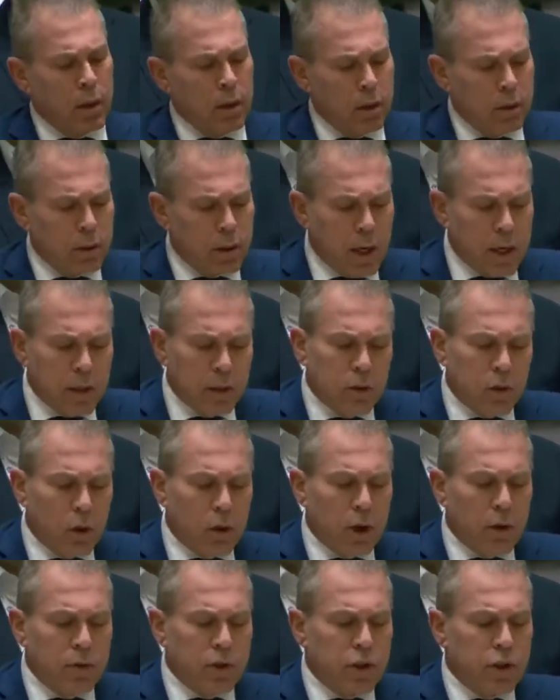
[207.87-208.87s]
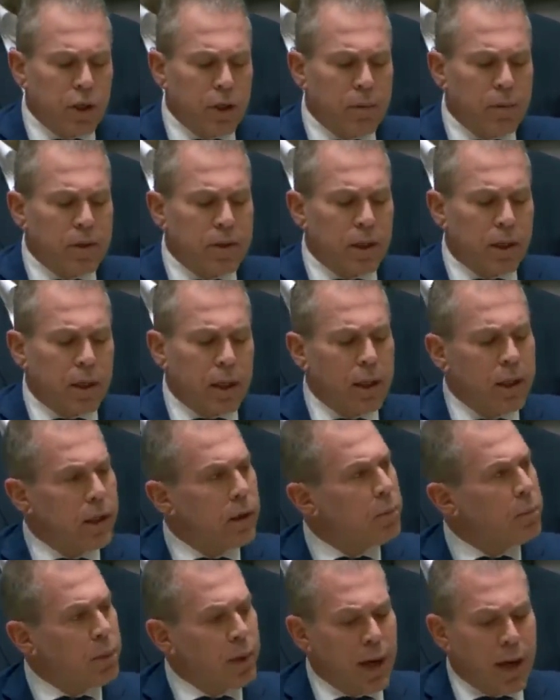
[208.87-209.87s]
The Ayatollah regime has a clear
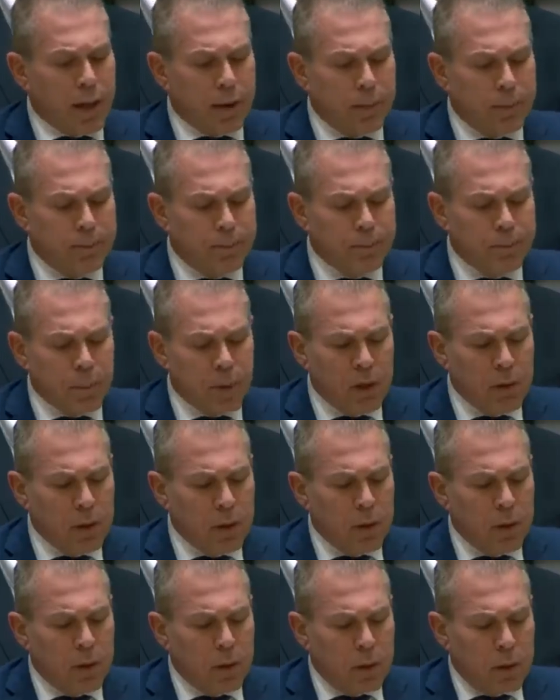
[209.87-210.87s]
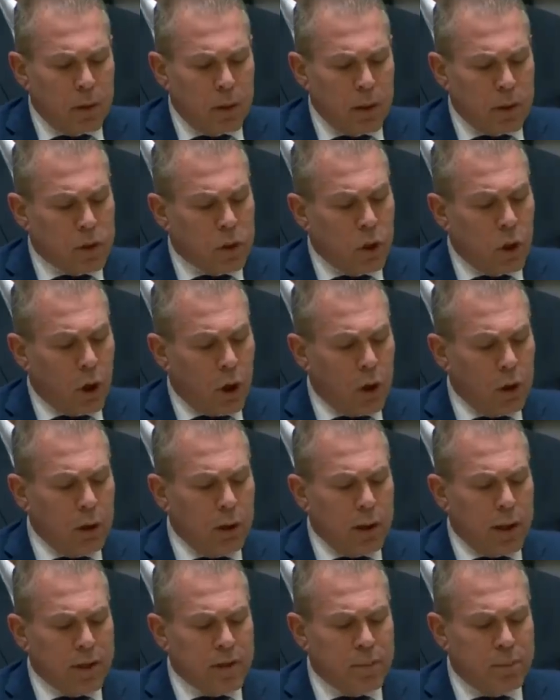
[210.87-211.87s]
plan. Its goal
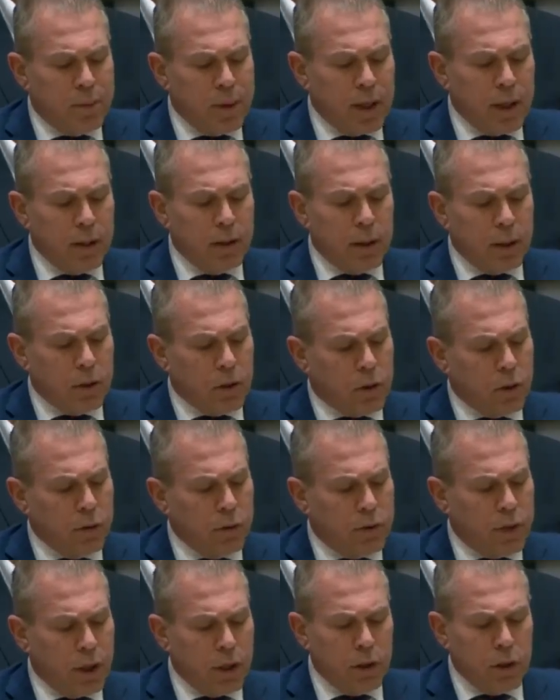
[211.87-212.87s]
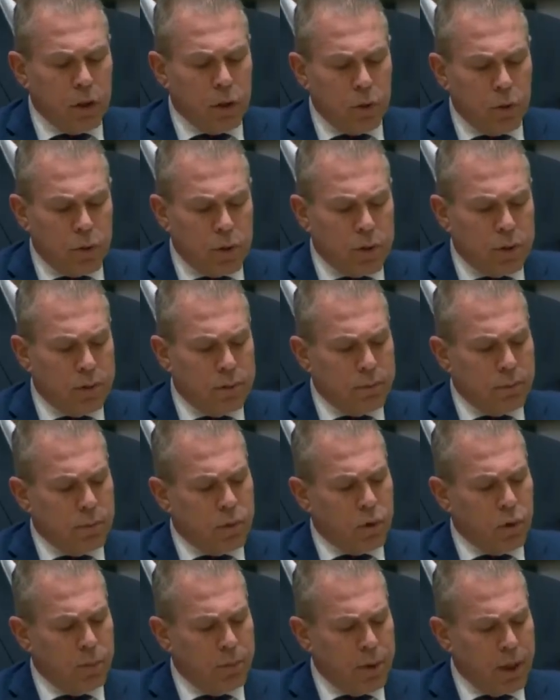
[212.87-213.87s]
has been and continues
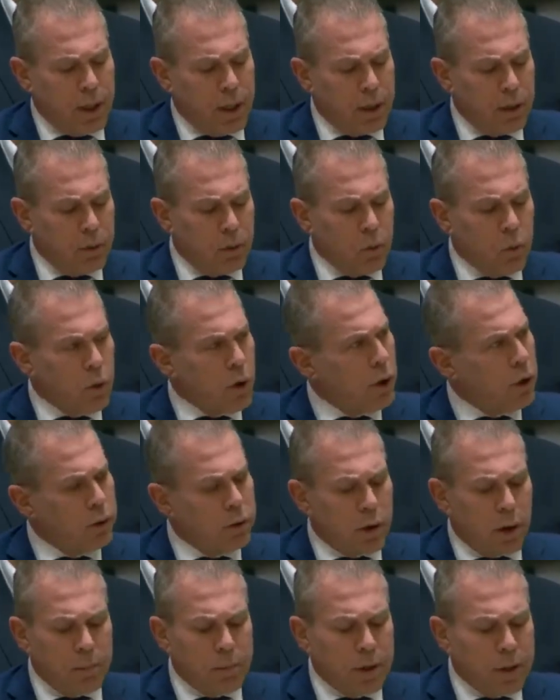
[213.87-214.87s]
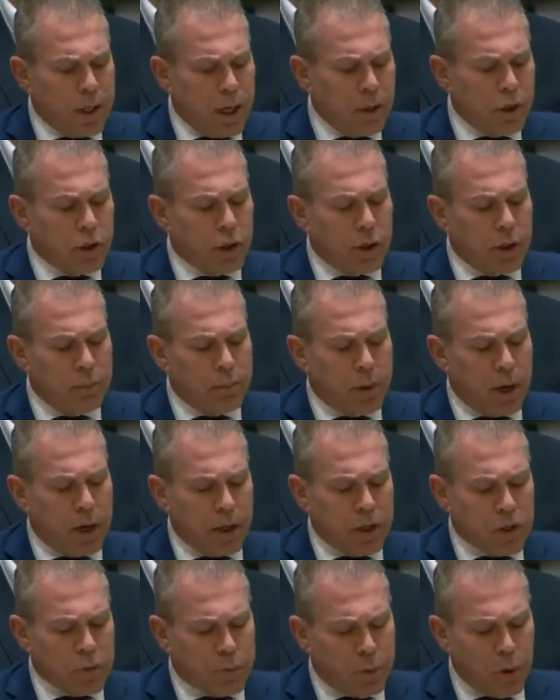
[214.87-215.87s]
to be world domination by
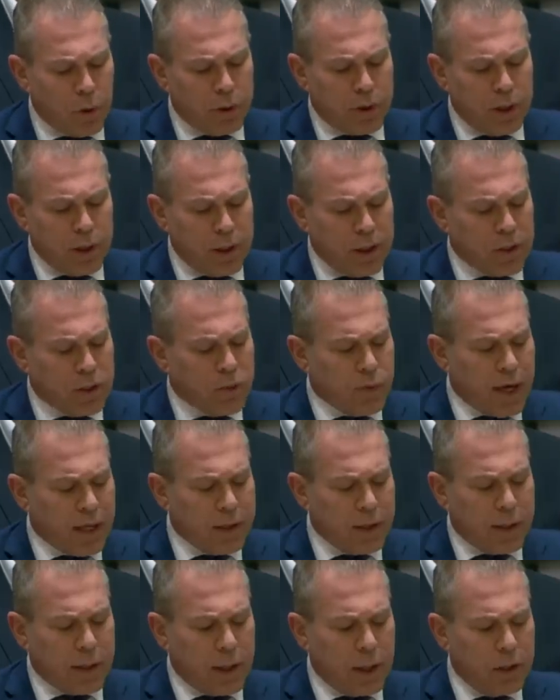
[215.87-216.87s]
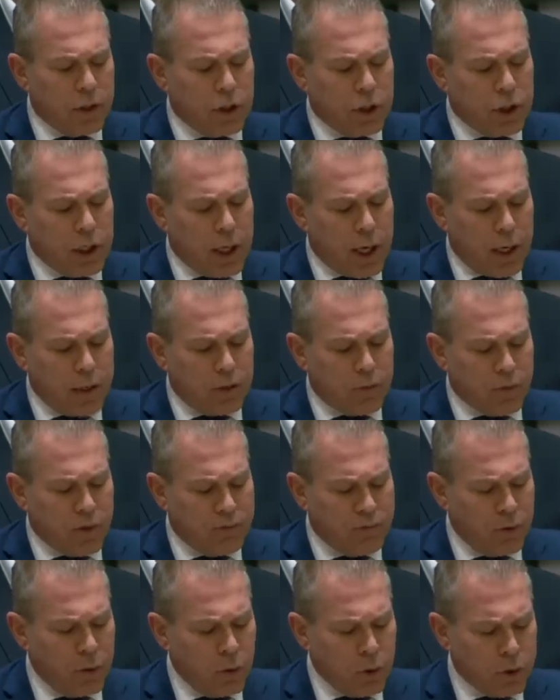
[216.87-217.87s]
exporting its radical Shiite
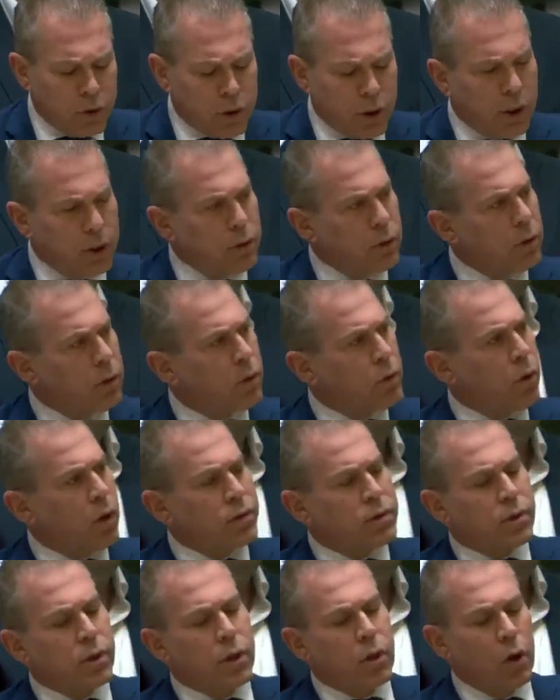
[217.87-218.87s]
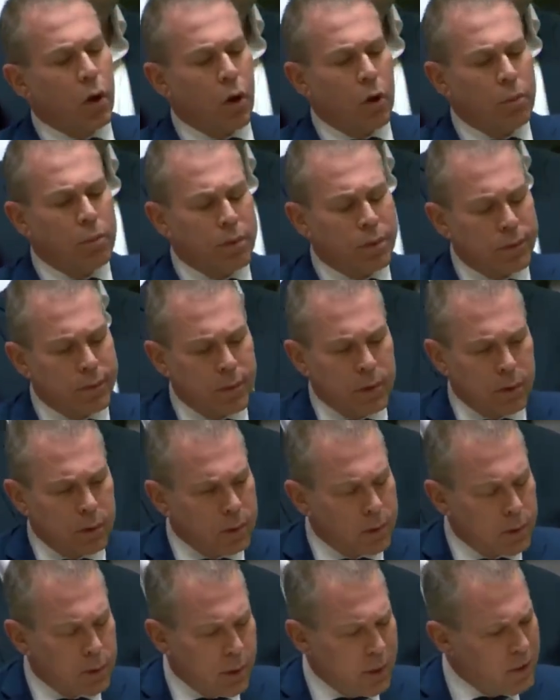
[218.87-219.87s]
revolution across the globe.
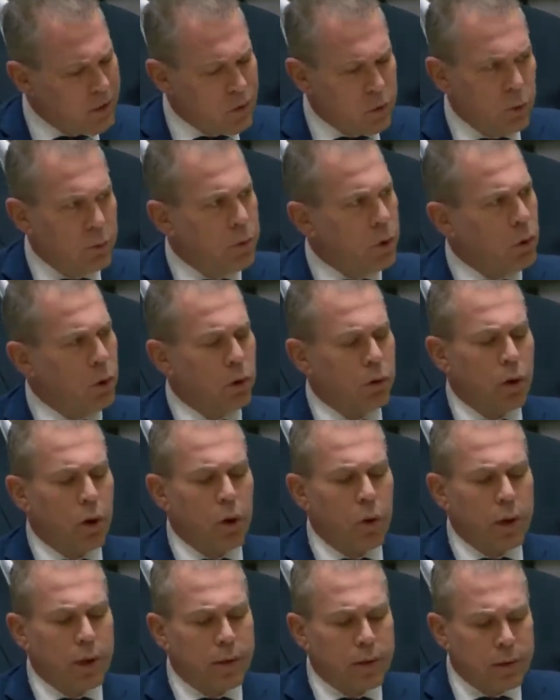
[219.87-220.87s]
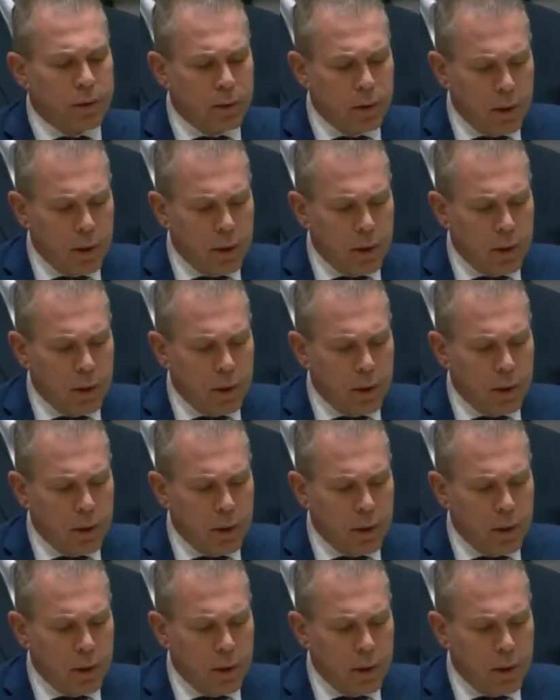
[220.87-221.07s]
I assume you all know it.